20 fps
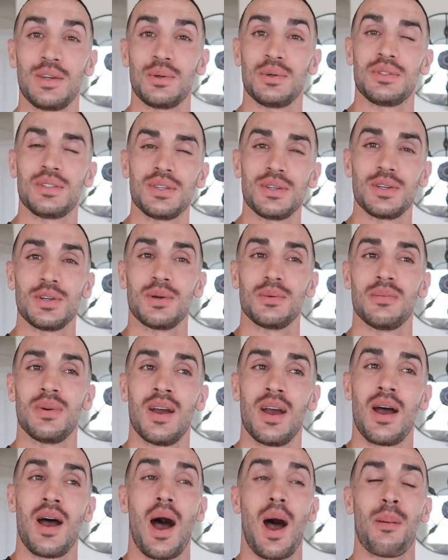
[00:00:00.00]
YouTube.
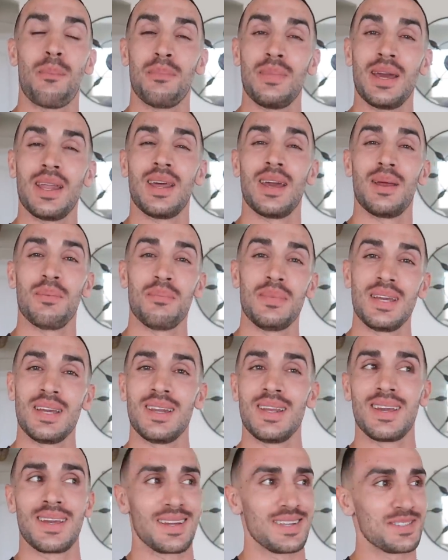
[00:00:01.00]
A minute
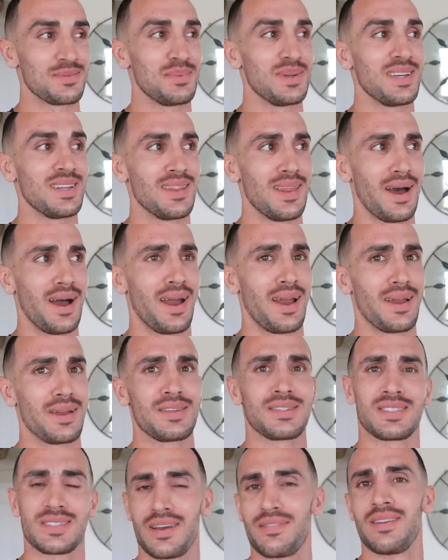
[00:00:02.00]
meaning it's been like
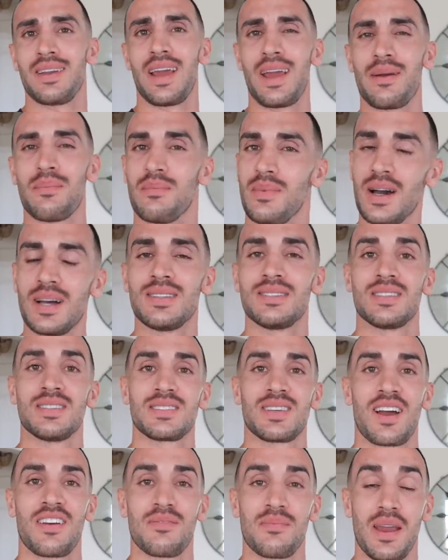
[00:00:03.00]
7-8 months
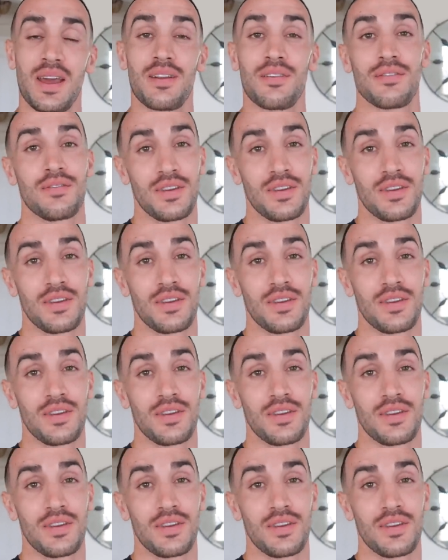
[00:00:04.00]
since I've made a